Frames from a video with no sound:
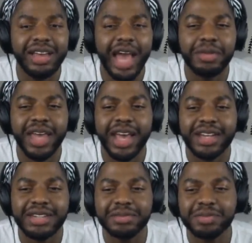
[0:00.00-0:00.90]
Gabby
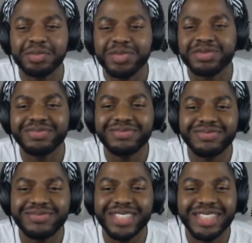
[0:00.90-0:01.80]
Hanna,
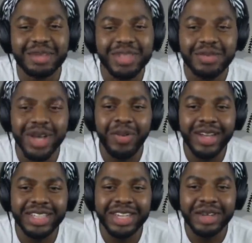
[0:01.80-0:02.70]
sometimes I
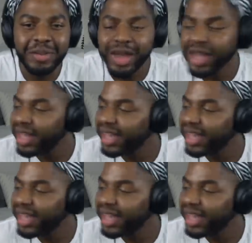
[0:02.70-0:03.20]
watch her.